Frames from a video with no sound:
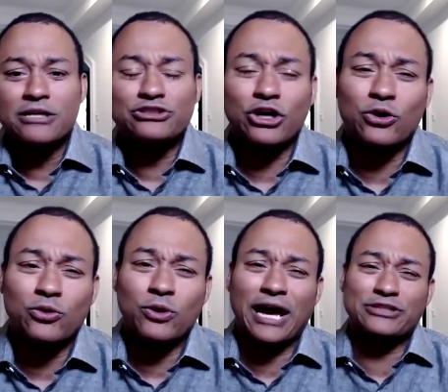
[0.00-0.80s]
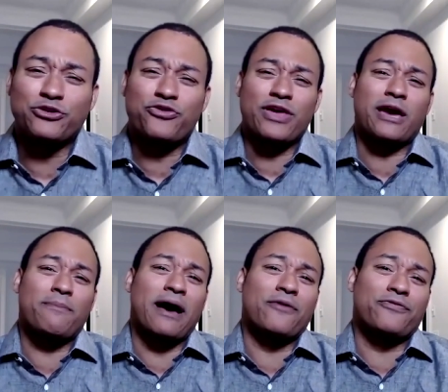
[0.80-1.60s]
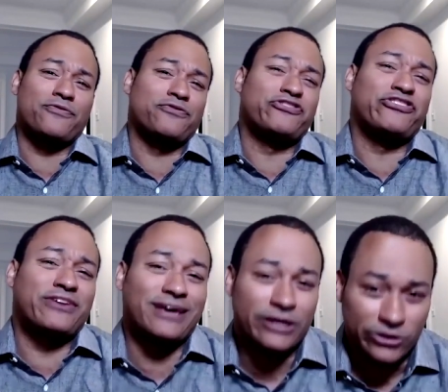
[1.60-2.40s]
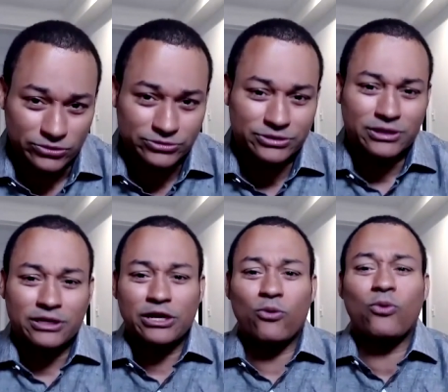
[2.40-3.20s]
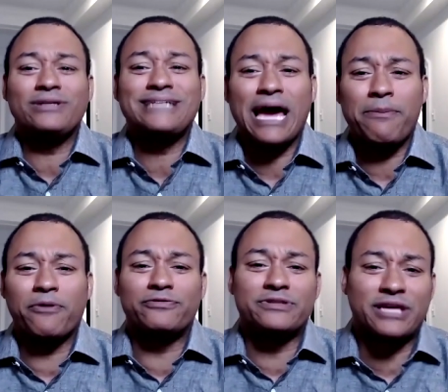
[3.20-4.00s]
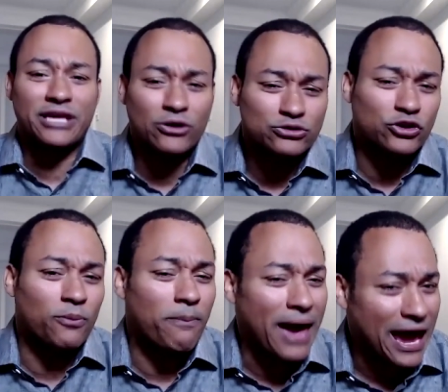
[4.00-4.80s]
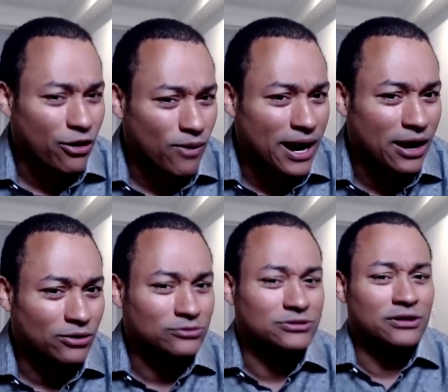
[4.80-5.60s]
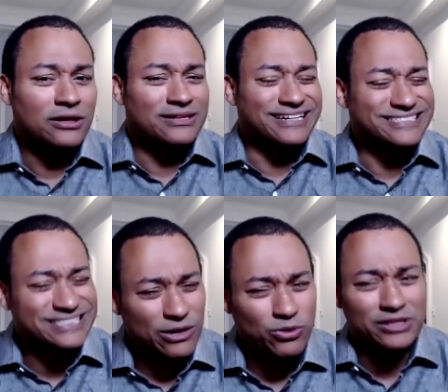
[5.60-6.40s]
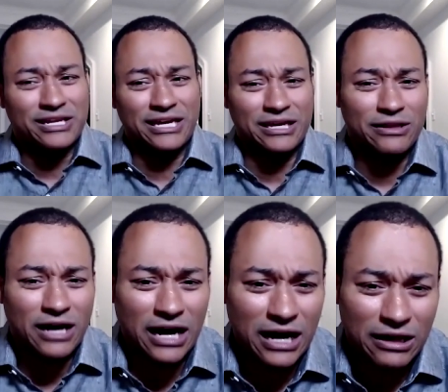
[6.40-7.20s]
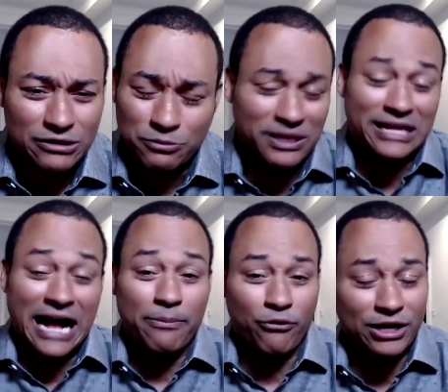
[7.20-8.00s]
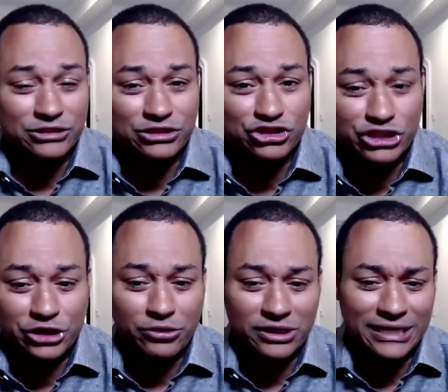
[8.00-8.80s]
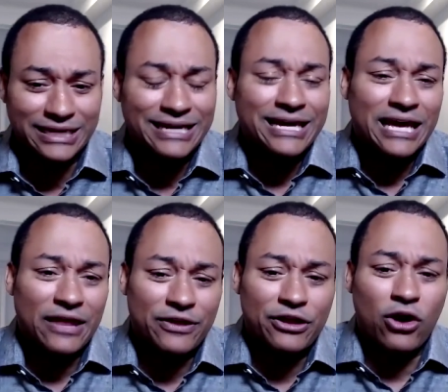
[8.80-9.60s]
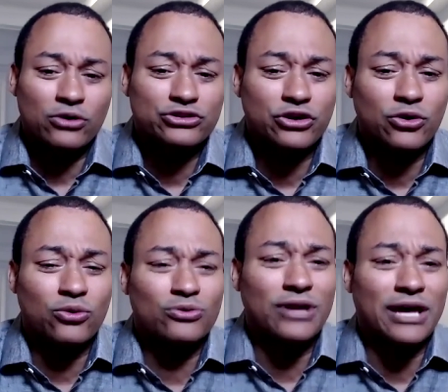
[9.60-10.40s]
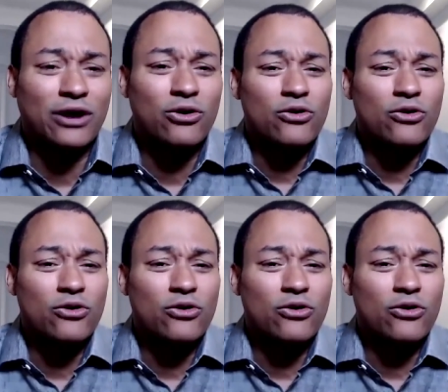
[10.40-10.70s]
So as you think about skills, now, what type of skills or background does someone need uh, to be in operations generally? And then also, like,